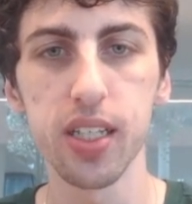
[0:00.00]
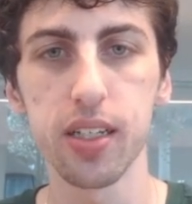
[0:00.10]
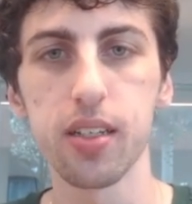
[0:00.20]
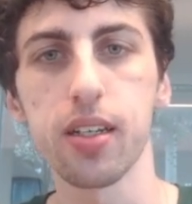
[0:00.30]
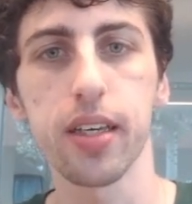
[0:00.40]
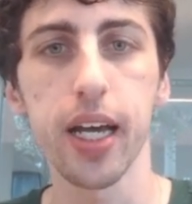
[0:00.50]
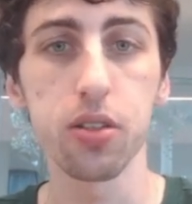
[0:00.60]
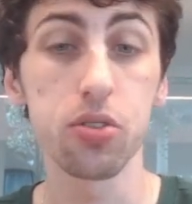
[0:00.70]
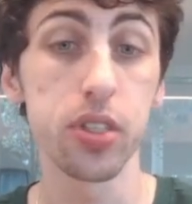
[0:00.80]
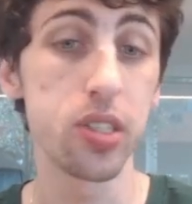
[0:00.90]
like
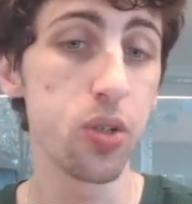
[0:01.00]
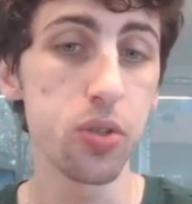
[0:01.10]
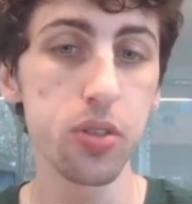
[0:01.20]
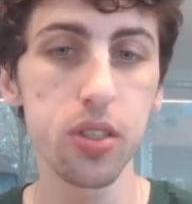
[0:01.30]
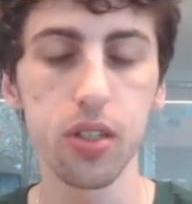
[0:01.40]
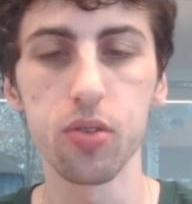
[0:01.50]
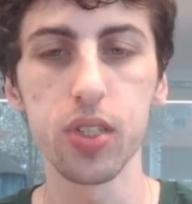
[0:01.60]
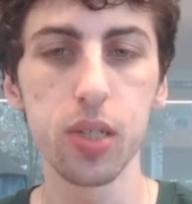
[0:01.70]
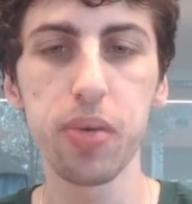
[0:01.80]
Gallantry Gold, a really